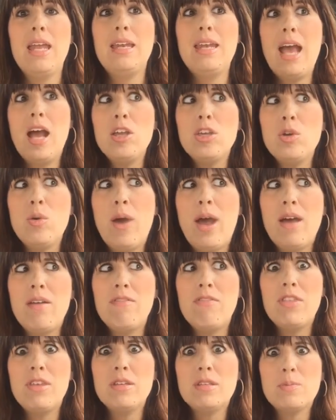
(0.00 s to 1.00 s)
now you
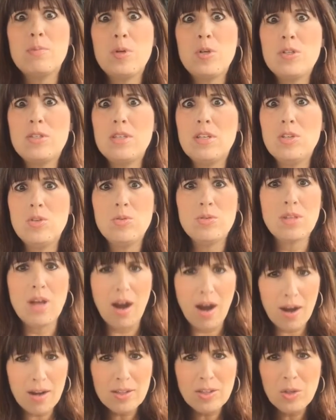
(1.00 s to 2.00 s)
have this person who's
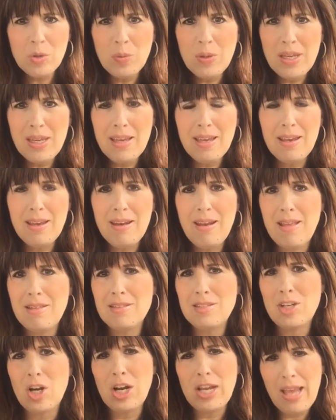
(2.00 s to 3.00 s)
arguing
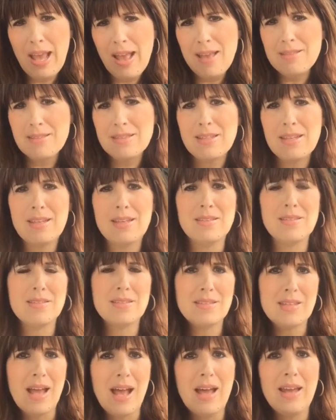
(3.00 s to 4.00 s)
and sarcastic and
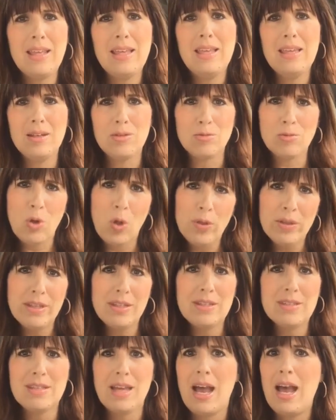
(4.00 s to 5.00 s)
snotty and rolling
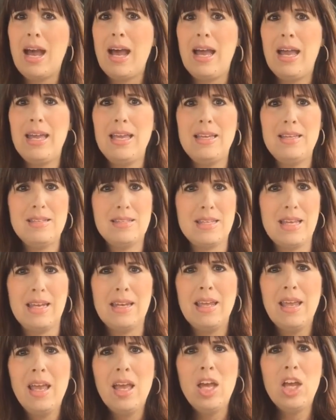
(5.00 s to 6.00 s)
his eyes.
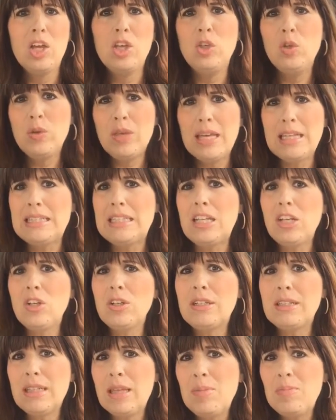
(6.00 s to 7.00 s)
And you get little
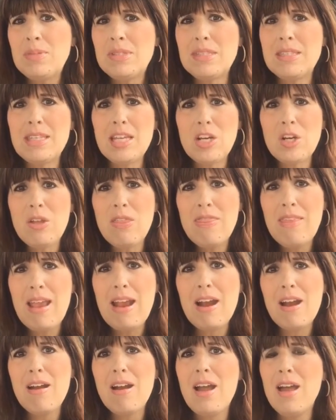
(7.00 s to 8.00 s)
glimpses here and
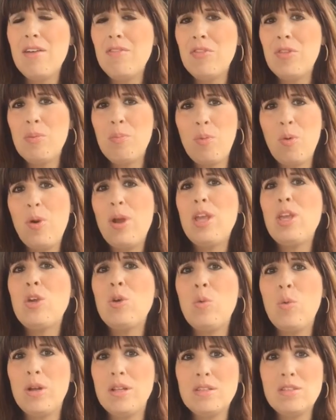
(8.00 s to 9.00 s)
there of the boy
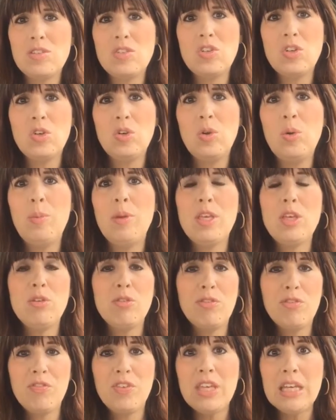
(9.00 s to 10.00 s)
you once knew, but
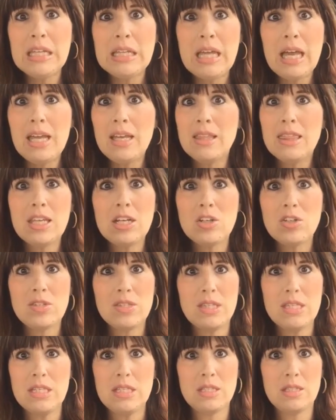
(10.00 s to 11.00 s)
you feel like there's
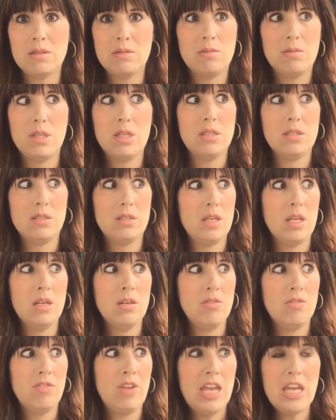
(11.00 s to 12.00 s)
this
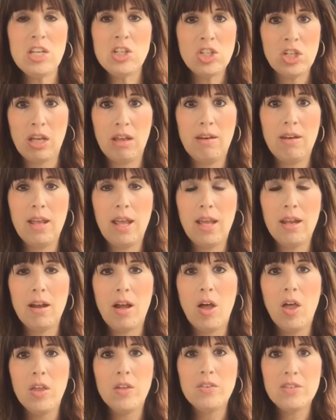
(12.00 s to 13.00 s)
invasion. And
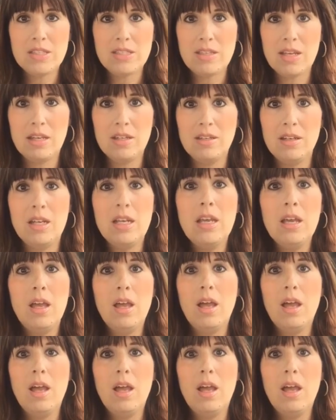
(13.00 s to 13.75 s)
all of a sudden,